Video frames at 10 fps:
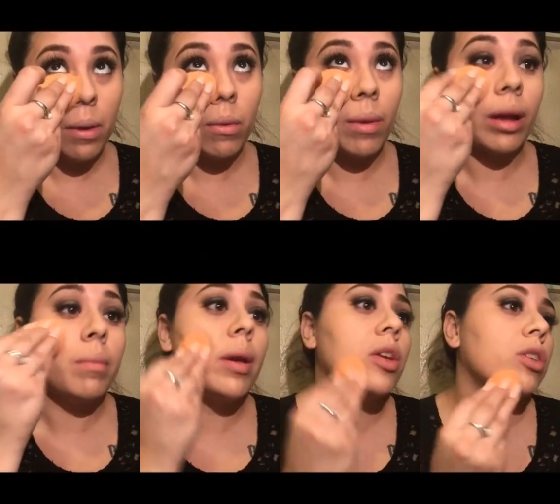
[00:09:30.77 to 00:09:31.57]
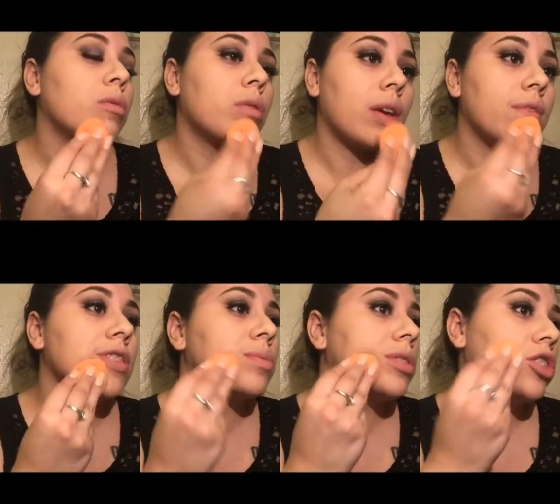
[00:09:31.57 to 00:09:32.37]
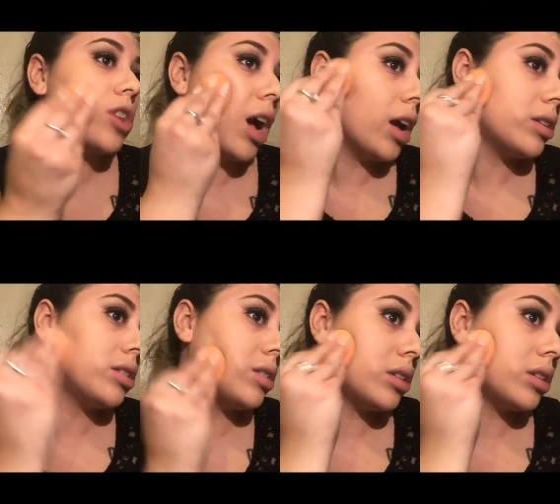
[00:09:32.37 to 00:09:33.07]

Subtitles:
recommend you give this one a shot.